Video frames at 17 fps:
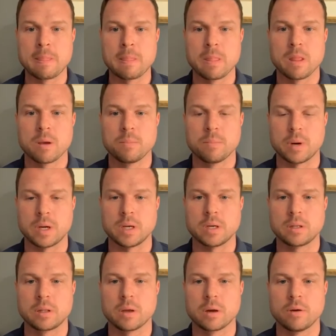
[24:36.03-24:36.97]
but
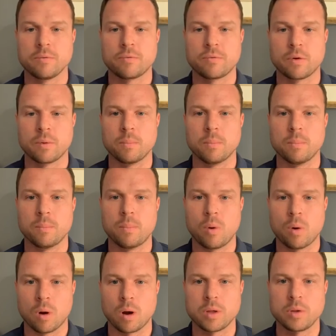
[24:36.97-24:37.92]
for
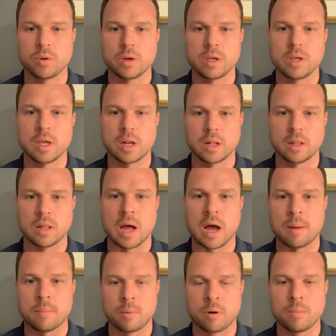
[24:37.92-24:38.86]
more, you can get a lot
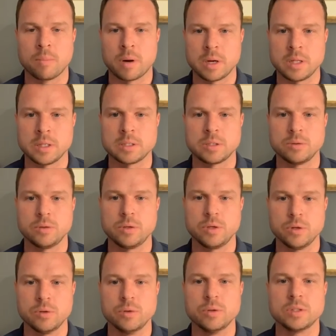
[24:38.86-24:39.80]
more money to
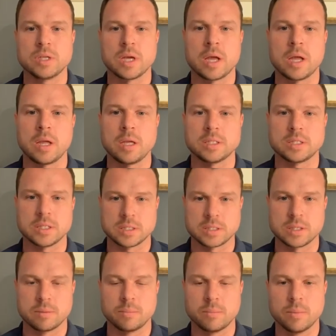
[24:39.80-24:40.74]
use a
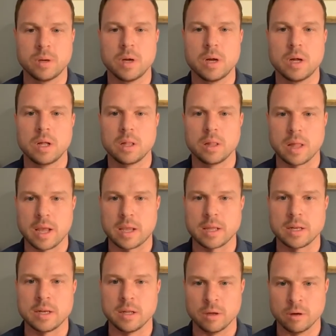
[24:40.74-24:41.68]
system like
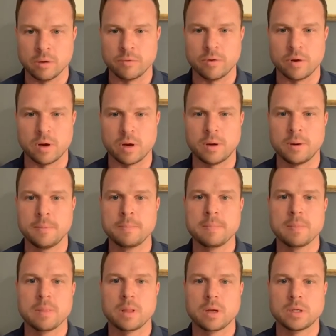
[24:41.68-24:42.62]
an Ilva
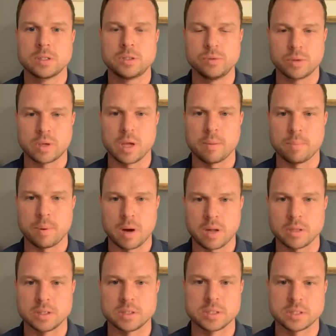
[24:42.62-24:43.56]
2K
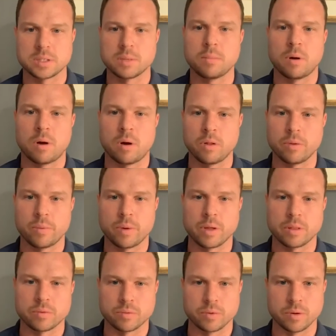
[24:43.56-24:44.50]
Poly system all the way
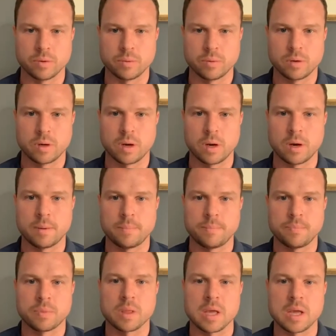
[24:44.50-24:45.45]
through. Um,
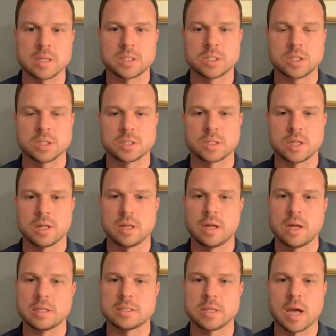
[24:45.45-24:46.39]
it's just
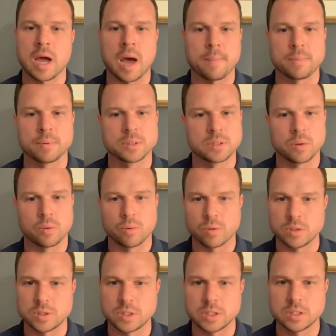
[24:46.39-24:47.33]
it's apples to
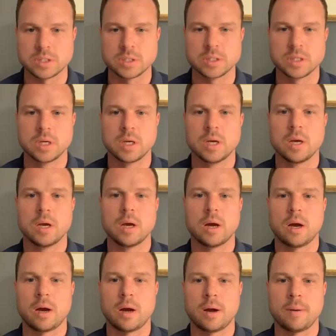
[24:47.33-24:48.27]
oranges.
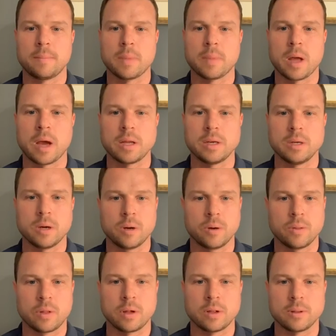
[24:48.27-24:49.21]
Um, I know
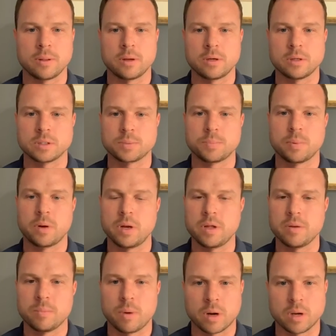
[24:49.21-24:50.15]
that there's plenty
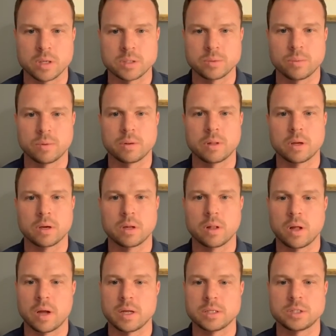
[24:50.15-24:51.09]
of markets where the
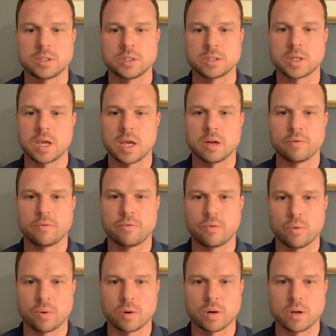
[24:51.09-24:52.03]
clients just can't
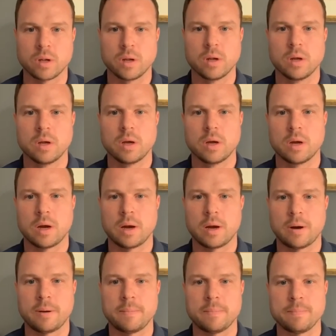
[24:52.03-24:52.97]
afford
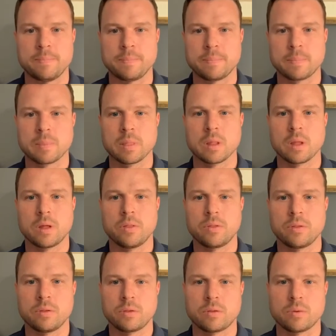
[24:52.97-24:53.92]
um,
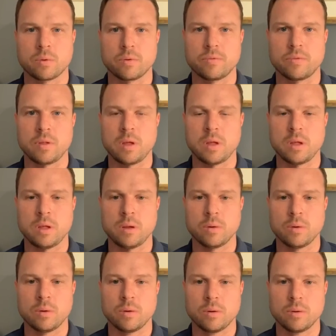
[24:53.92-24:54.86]
sort of the
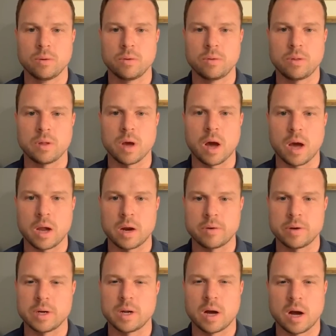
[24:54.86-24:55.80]
the higher
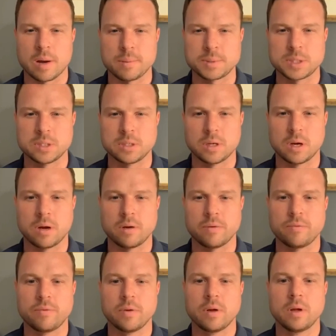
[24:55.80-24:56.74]
end option
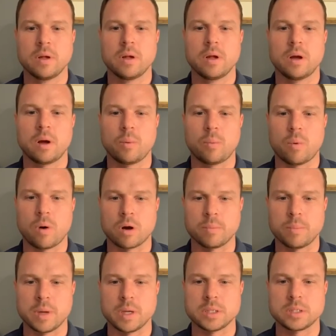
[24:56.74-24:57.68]
of a water
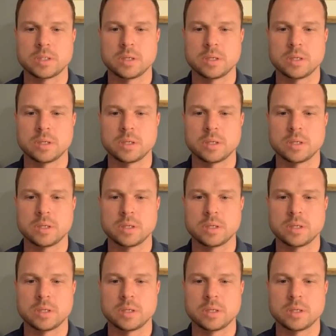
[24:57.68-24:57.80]
base.